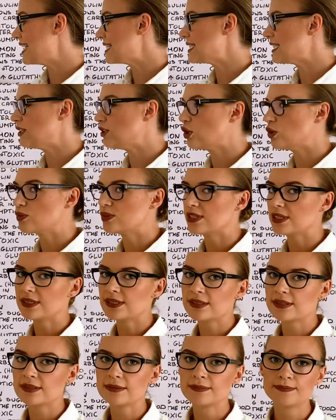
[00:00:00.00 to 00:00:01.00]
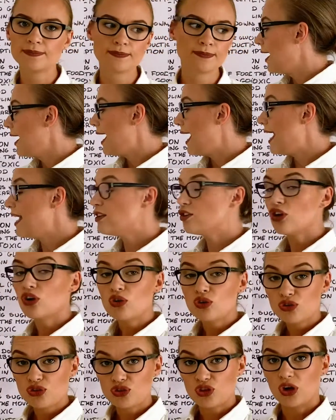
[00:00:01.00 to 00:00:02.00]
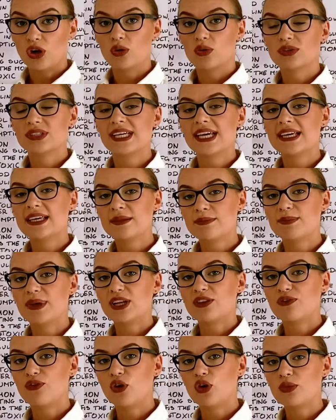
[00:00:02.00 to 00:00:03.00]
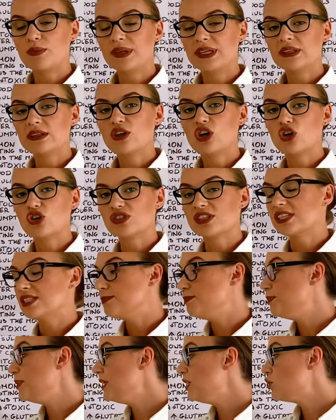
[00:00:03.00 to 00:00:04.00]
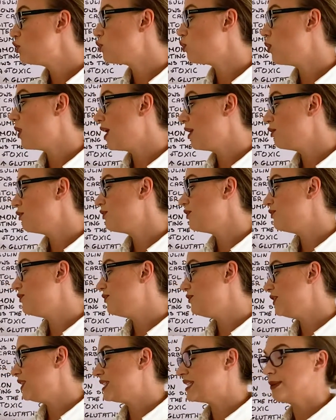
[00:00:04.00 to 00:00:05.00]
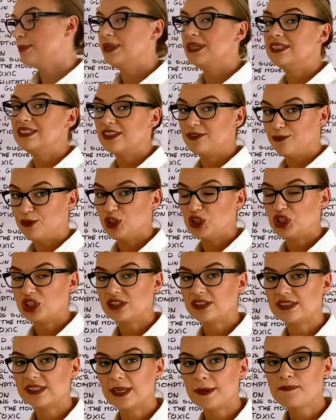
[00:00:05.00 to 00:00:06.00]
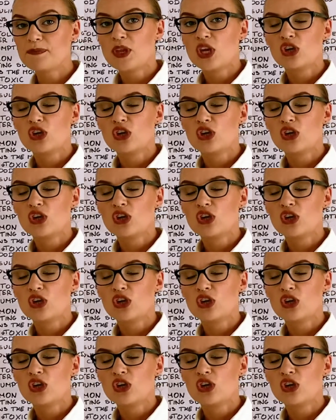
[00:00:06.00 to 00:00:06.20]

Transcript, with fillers: acidosis. And also, taking metformin causes B12 vitamin deficiency.